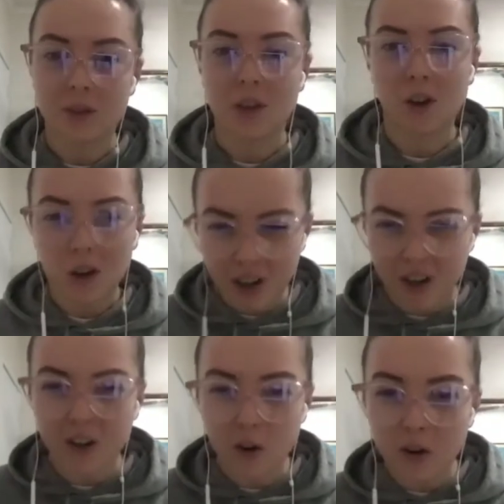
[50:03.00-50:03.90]
you know,
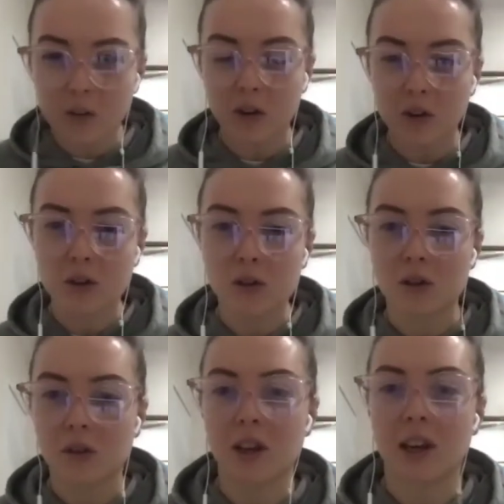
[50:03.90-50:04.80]
all of those sorts
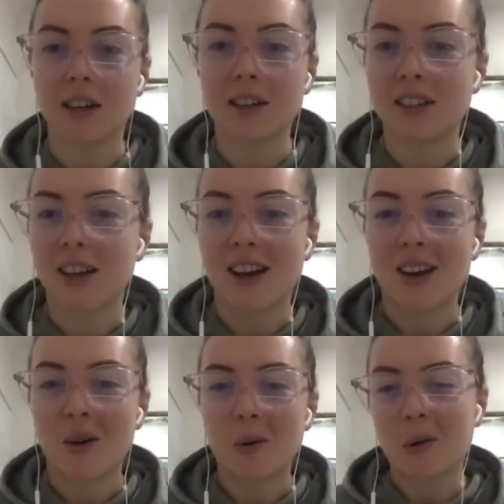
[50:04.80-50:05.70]
of things.
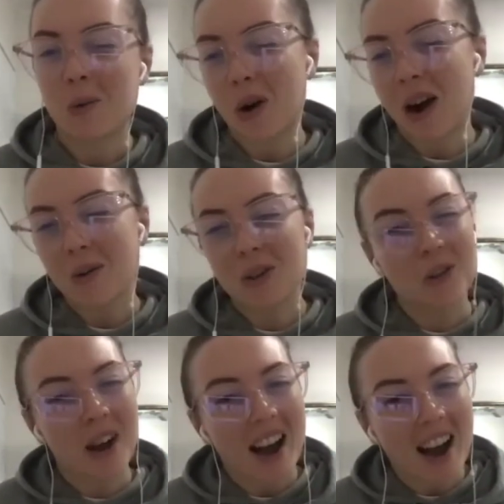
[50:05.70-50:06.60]
Well, why would
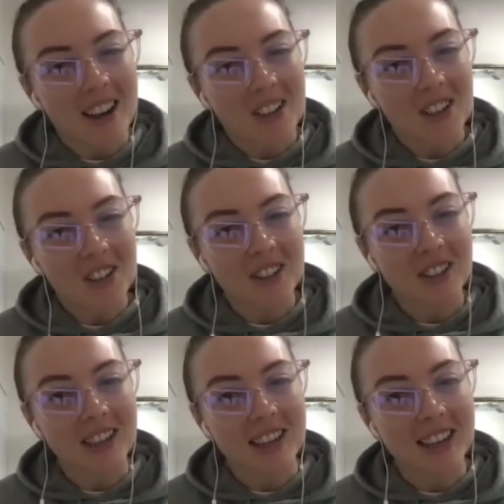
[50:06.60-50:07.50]
you
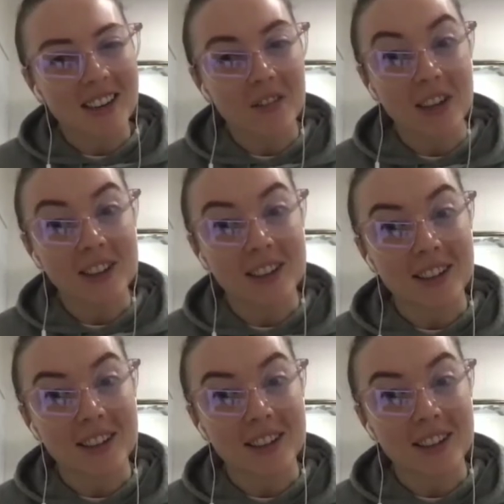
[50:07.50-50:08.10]
actually fix it?